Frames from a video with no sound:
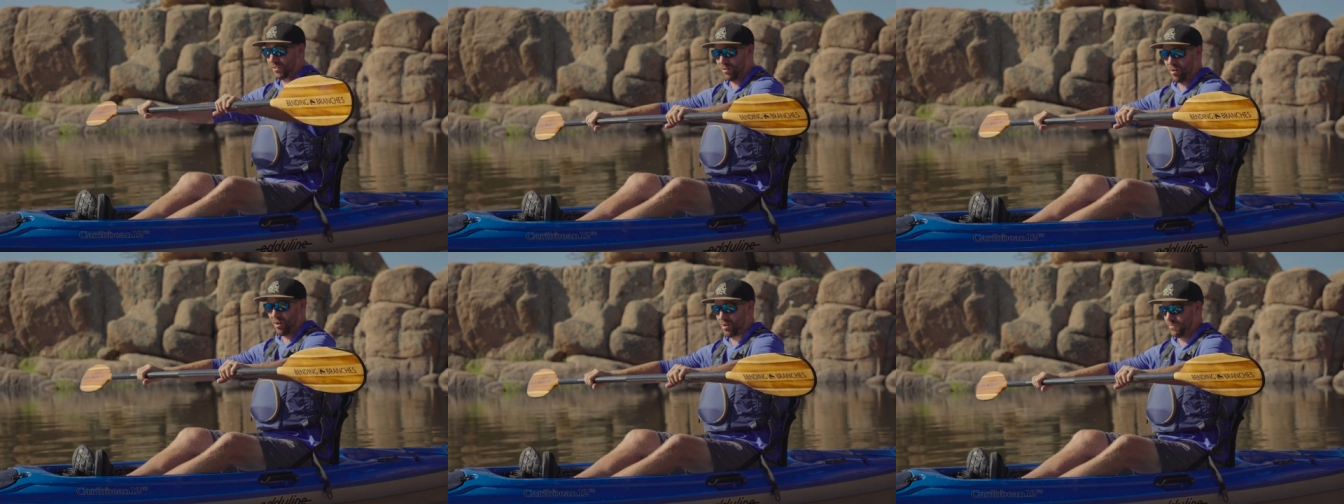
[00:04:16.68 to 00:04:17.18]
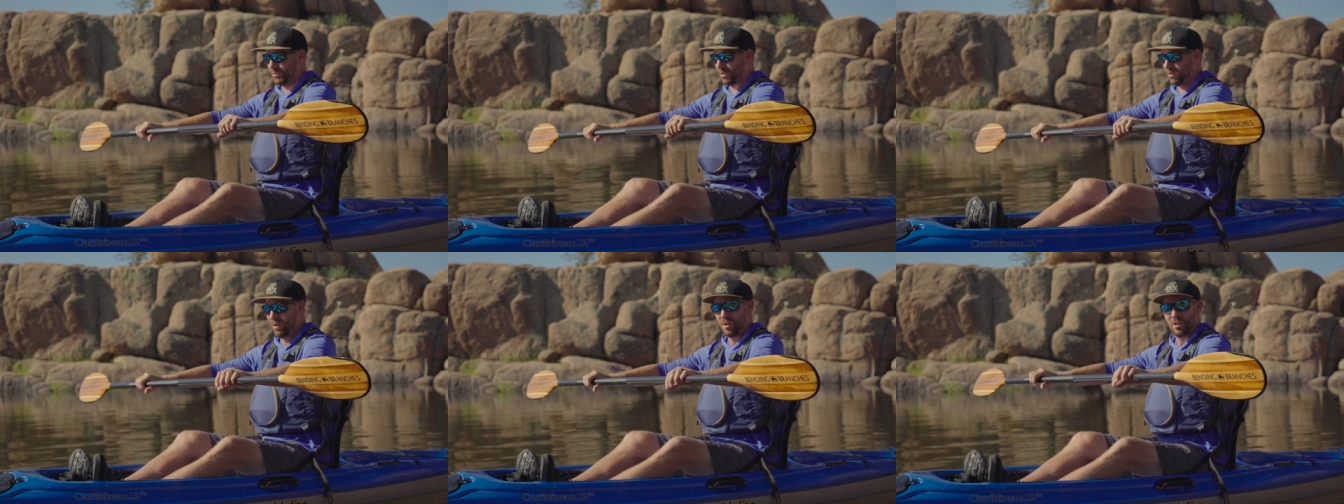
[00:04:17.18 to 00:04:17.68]
Our arms
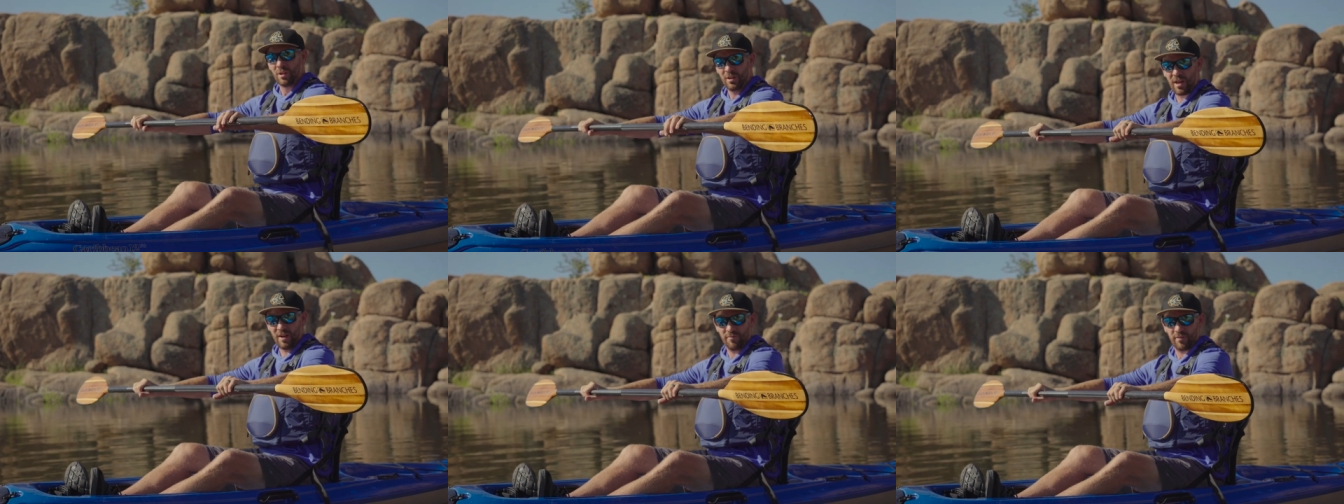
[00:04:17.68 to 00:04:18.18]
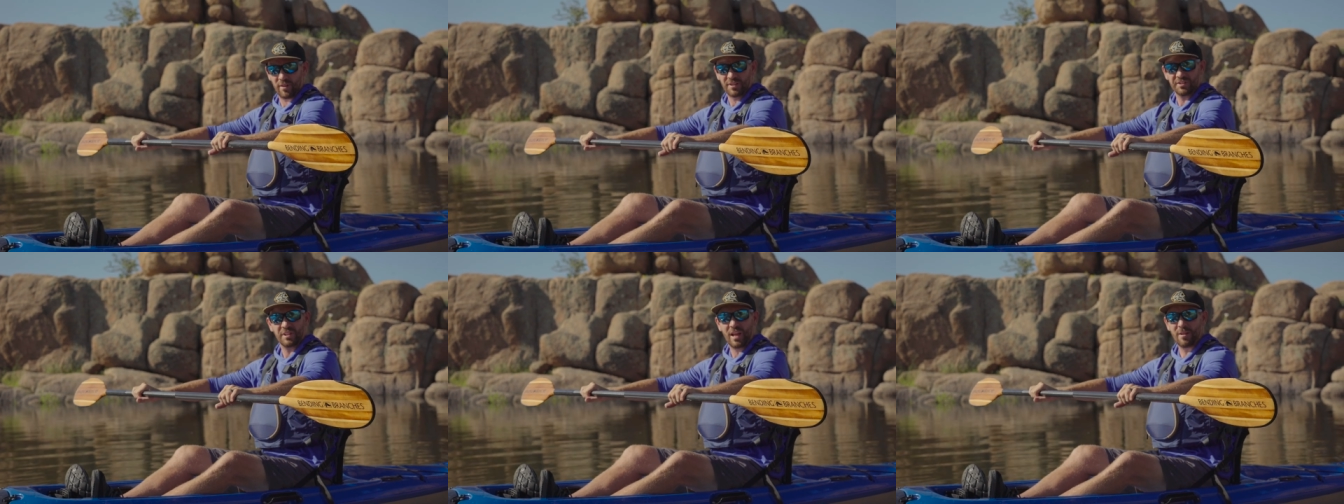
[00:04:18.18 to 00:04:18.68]
are kind of a
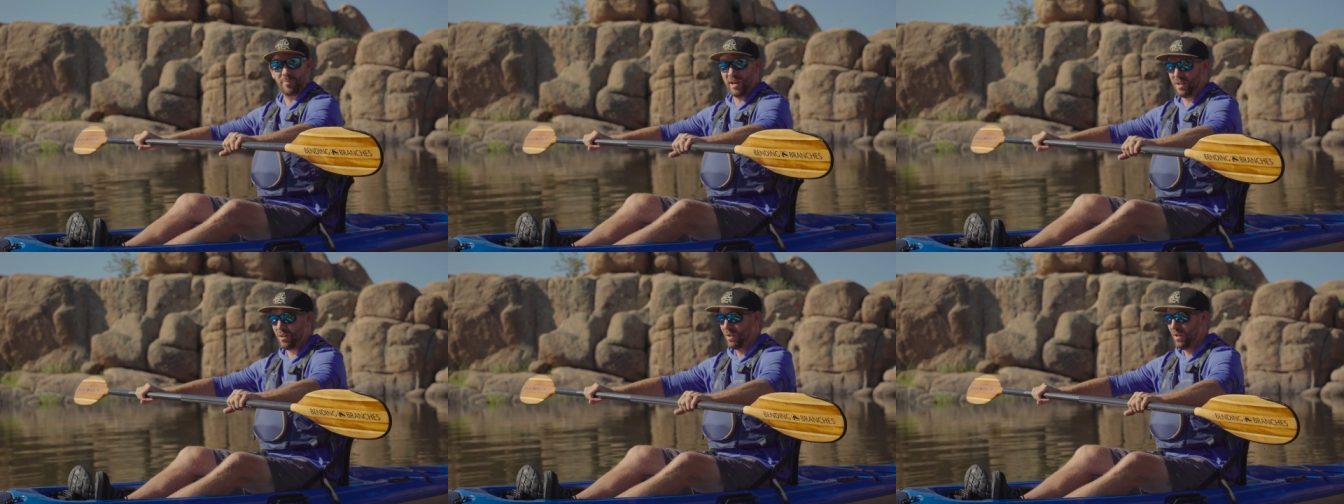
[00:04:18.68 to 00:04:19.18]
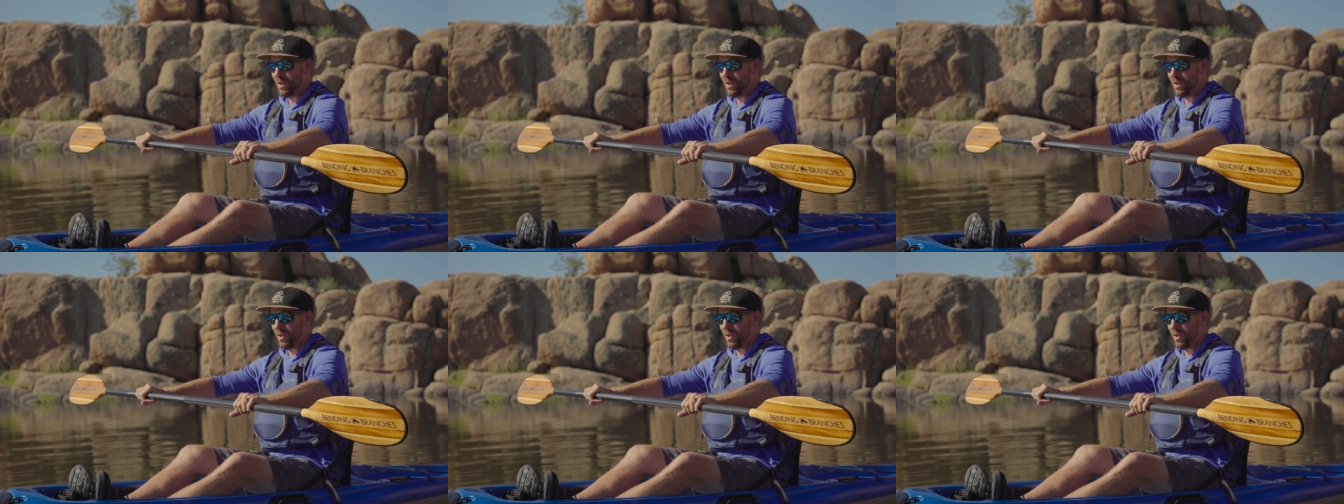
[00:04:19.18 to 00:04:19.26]
slight bend.